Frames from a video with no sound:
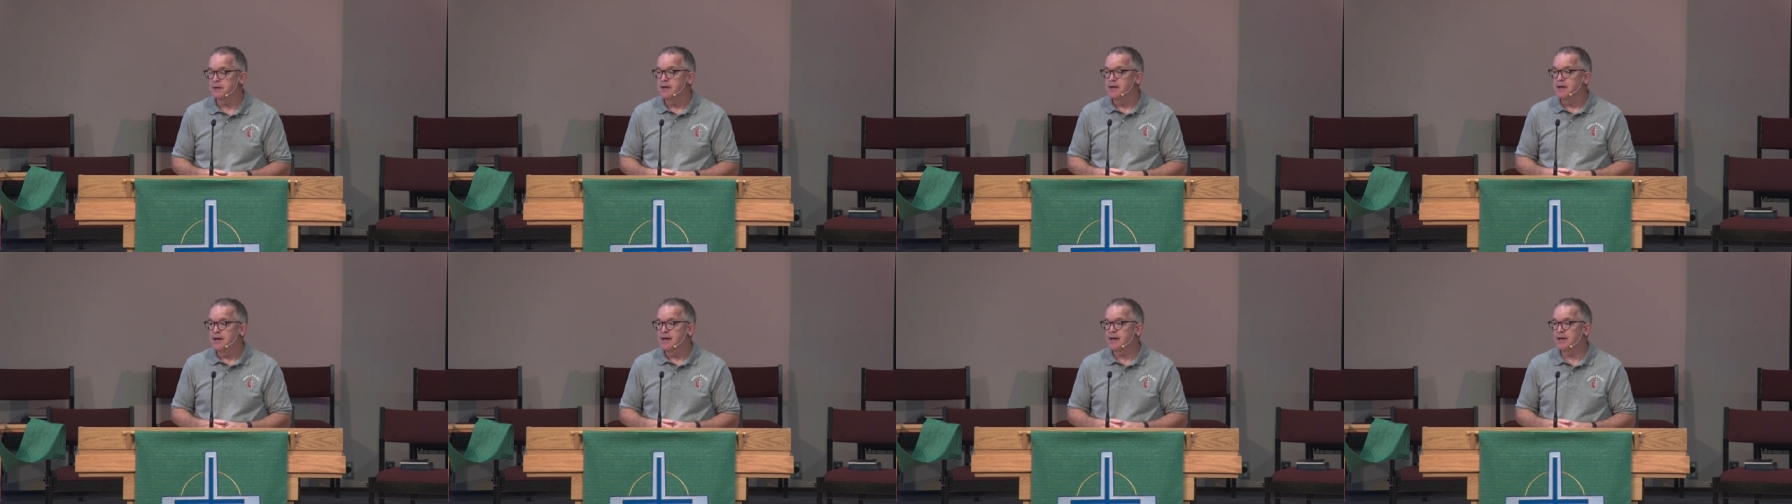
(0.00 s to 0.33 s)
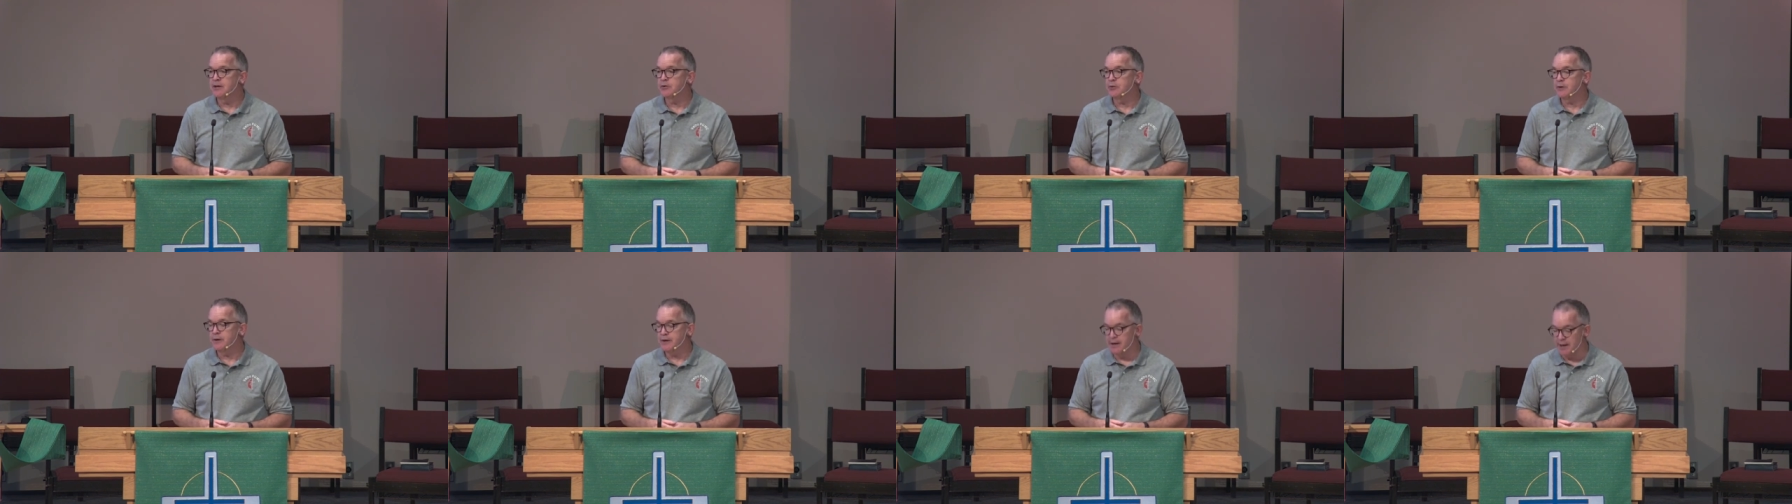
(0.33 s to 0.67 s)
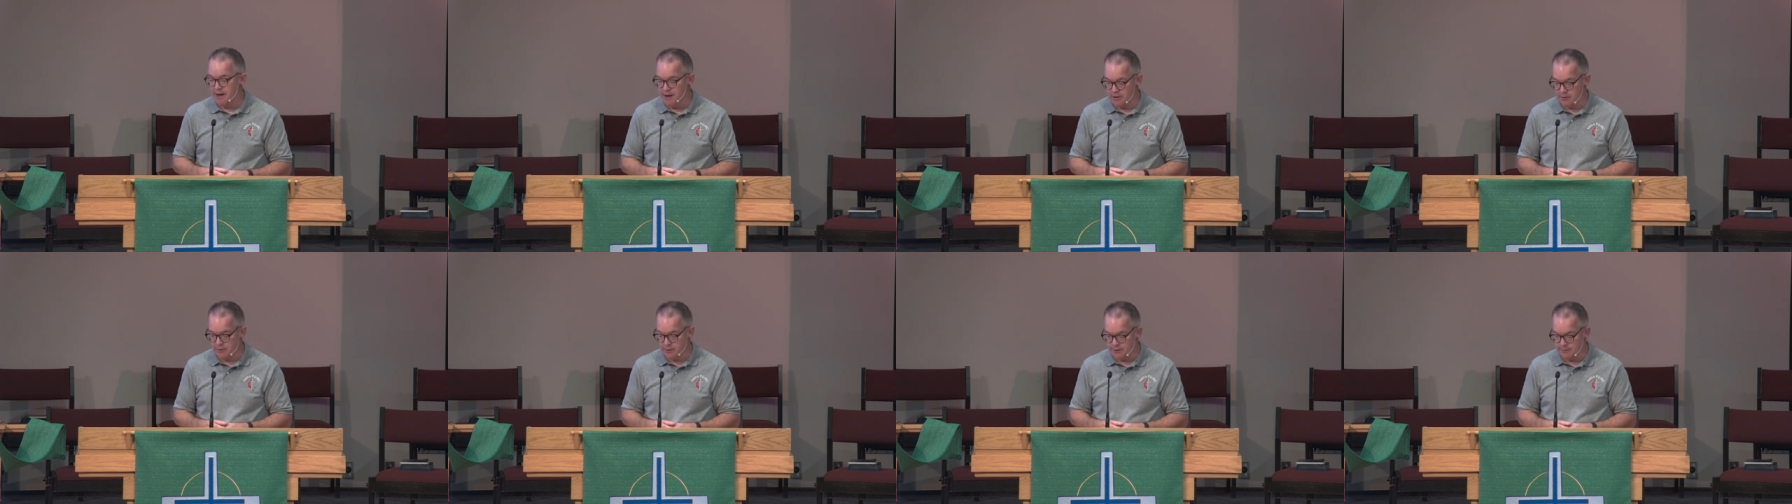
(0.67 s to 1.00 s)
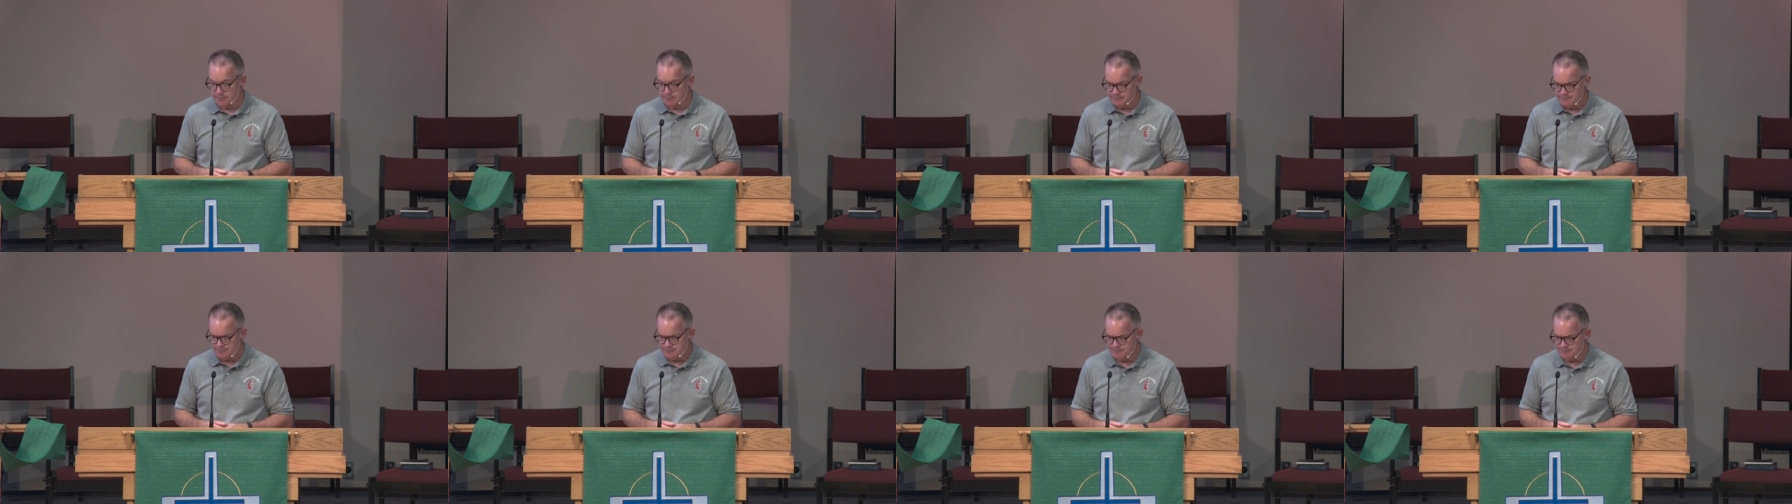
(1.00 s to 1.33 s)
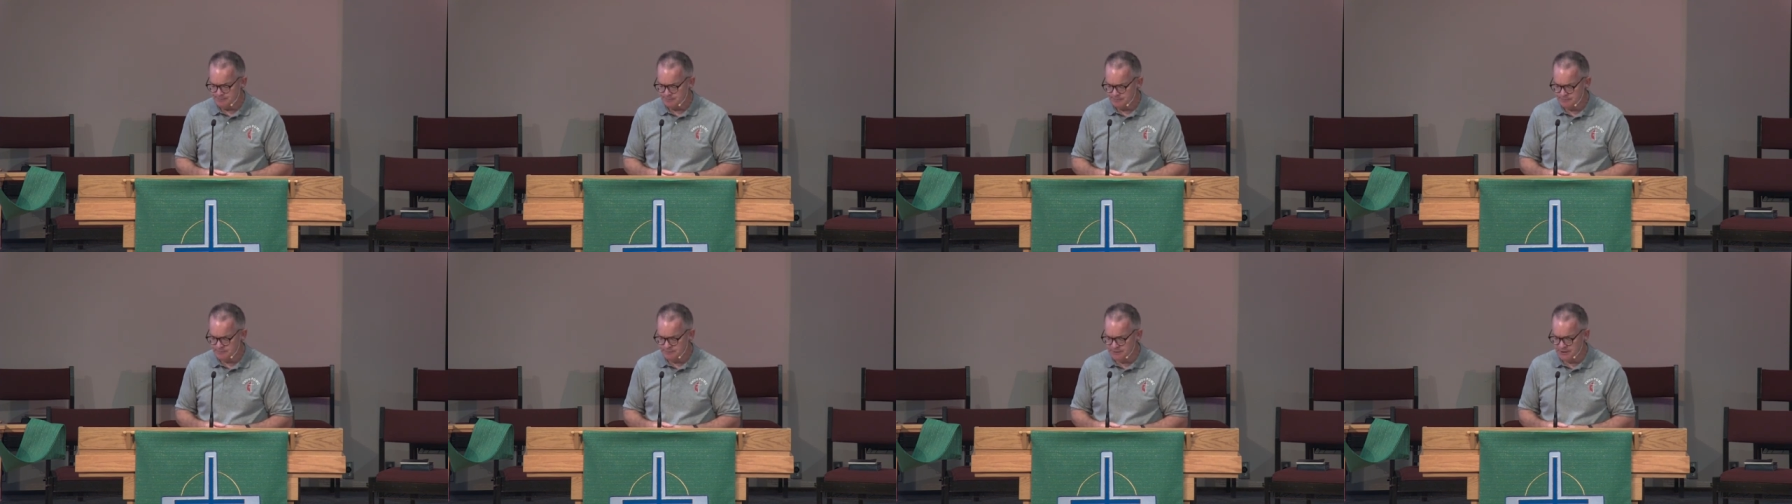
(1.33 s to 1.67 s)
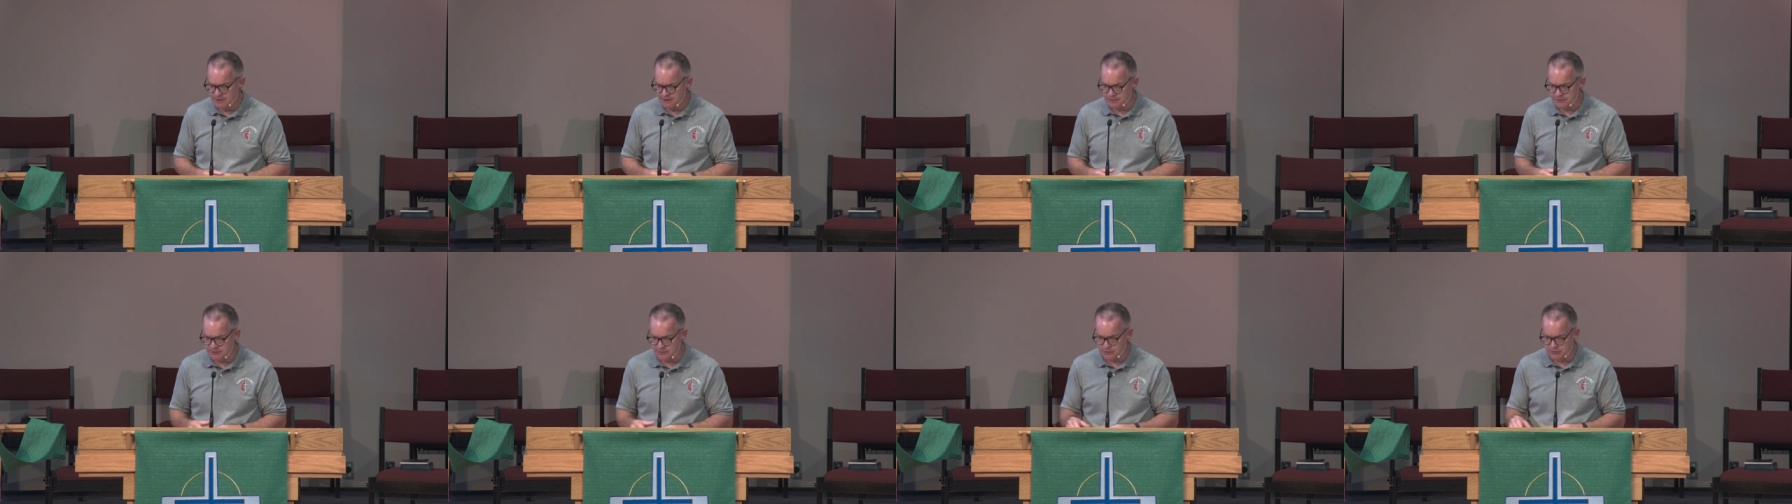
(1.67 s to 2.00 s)
Henry Nouwen
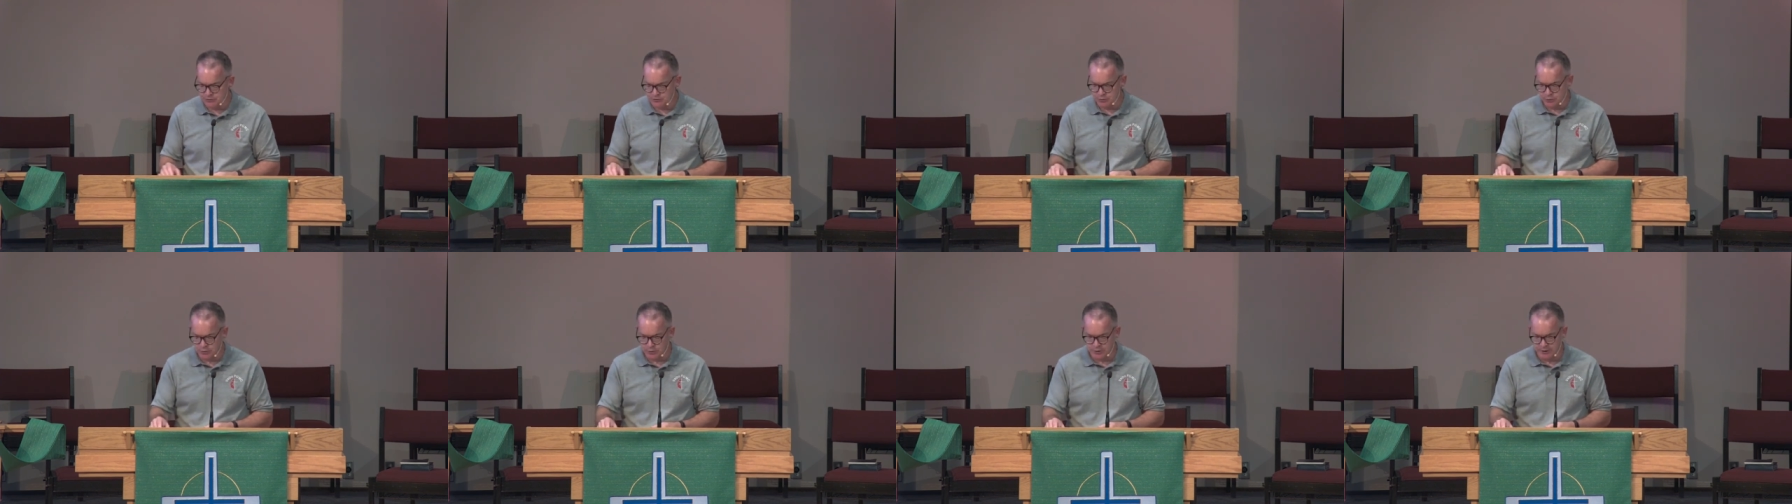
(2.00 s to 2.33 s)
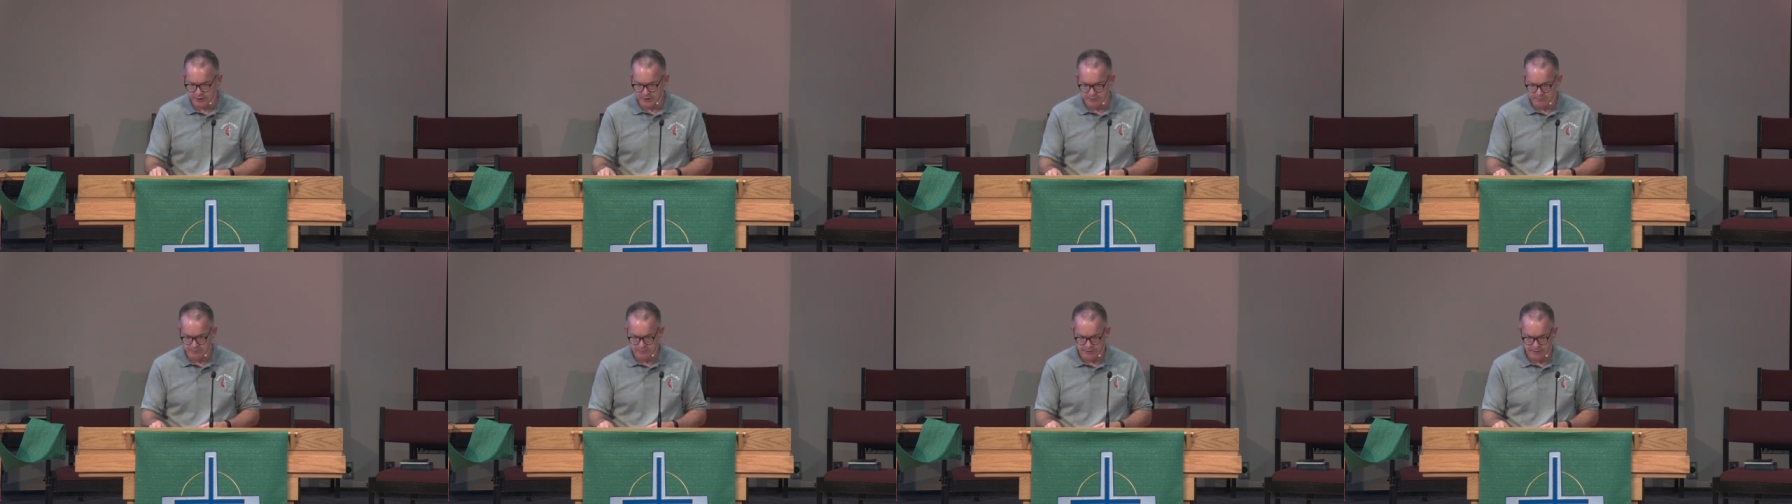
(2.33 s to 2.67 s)
tells the story,